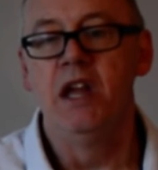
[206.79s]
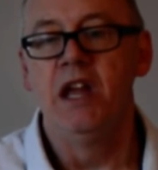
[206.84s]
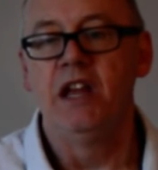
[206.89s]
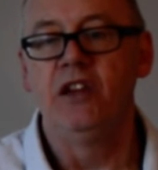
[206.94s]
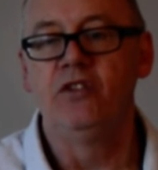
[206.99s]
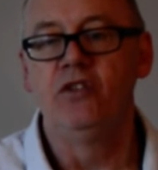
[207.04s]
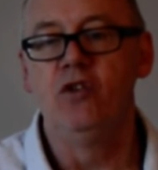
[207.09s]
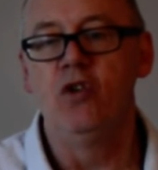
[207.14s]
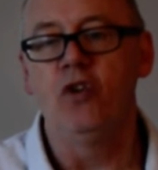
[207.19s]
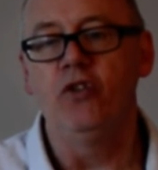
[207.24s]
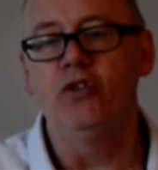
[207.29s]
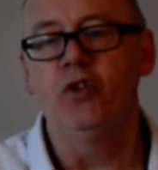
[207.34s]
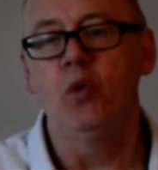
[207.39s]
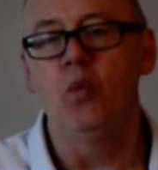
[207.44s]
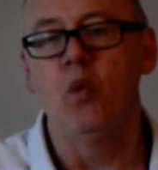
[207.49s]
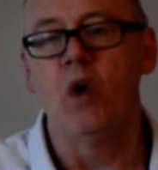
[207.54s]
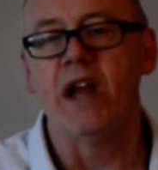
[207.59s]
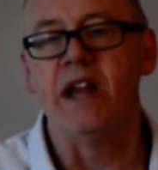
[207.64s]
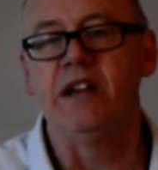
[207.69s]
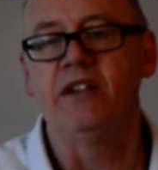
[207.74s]
is not to
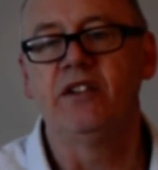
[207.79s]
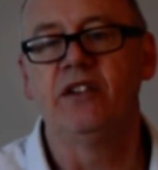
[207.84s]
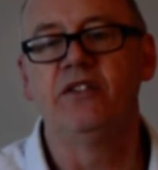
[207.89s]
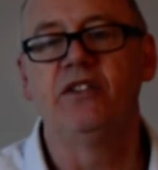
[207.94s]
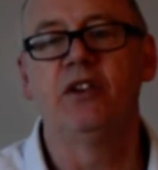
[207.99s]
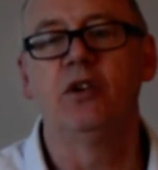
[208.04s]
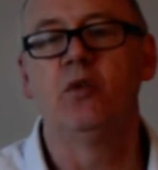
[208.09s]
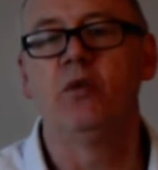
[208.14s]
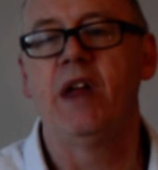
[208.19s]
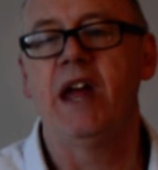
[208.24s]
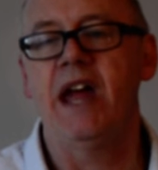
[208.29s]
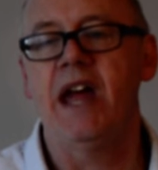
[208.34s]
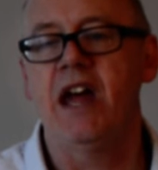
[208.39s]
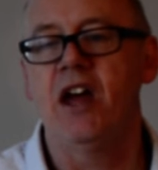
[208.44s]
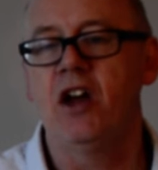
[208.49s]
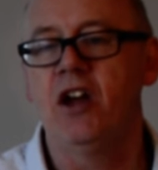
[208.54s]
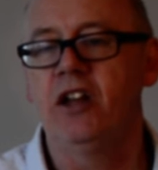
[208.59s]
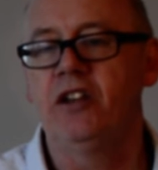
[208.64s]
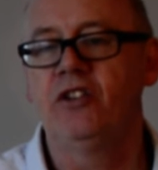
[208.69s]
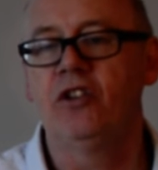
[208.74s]
wait until their
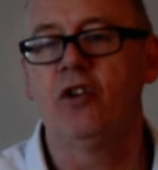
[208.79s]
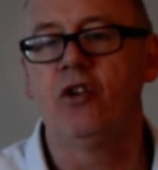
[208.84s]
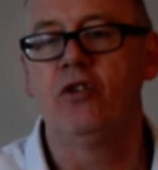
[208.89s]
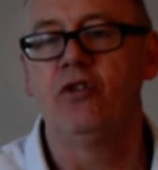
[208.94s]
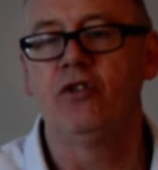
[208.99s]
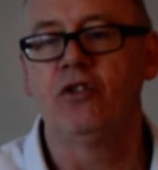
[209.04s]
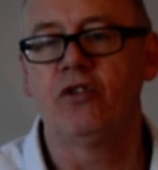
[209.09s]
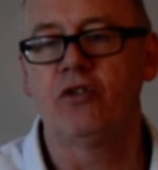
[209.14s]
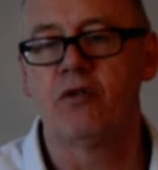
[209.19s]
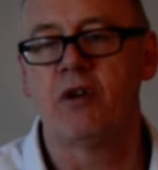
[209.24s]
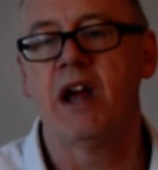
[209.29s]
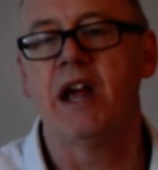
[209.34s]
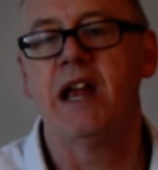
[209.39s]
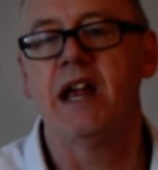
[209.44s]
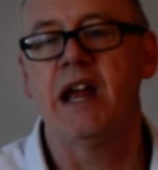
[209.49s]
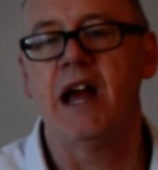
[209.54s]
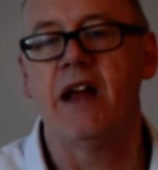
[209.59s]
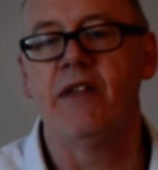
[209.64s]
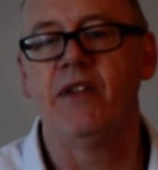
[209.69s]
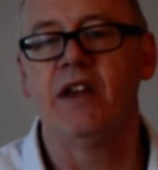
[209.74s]
hair turns
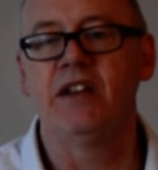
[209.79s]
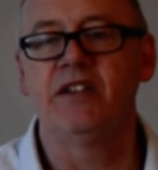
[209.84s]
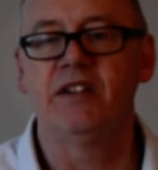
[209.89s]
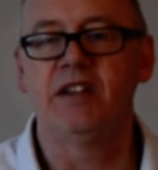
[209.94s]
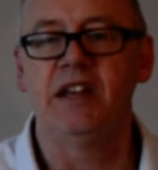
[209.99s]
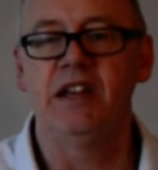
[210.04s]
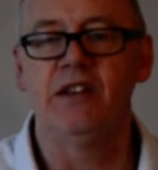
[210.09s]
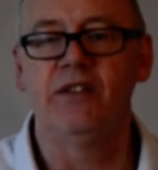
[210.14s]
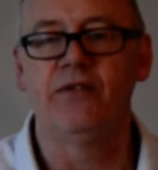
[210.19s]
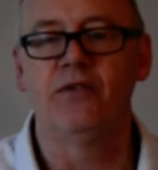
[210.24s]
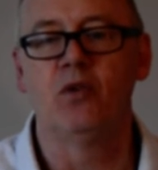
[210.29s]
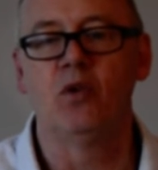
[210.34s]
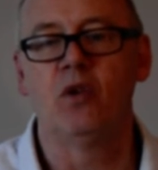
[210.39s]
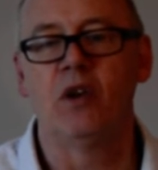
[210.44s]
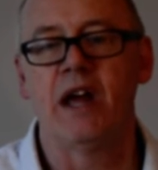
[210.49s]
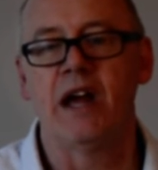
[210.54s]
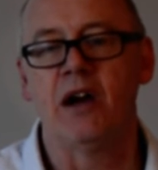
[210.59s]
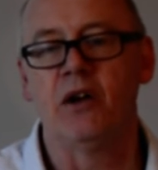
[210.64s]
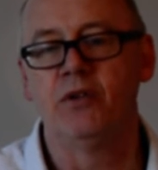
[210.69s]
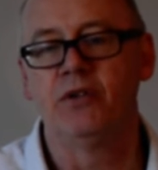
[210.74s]
grey and their teeth
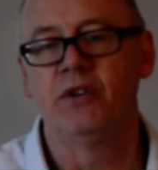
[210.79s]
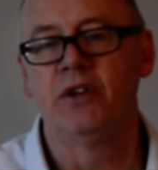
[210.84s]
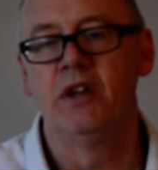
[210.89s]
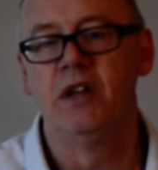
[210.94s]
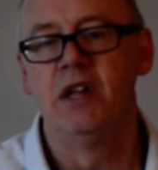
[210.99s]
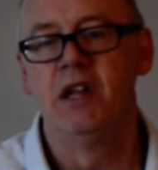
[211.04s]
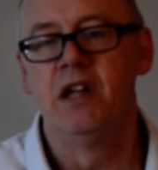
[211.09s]
fall out